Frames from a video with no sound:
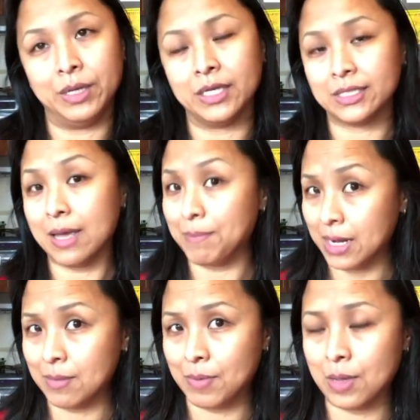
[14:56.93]
because there are
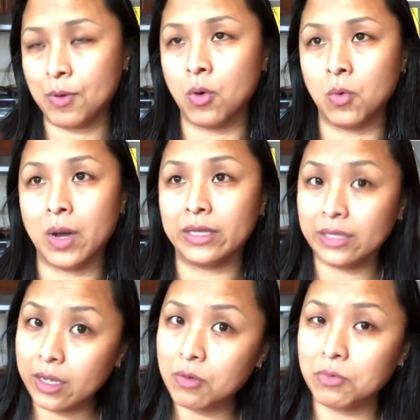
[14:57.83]
many people who I
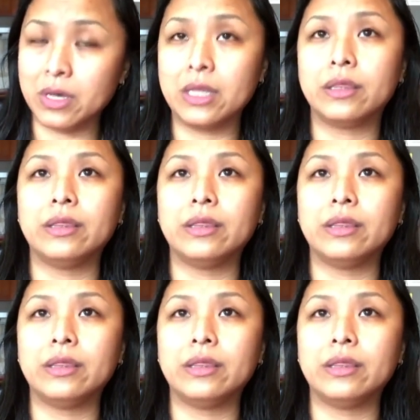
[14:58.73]
deal with,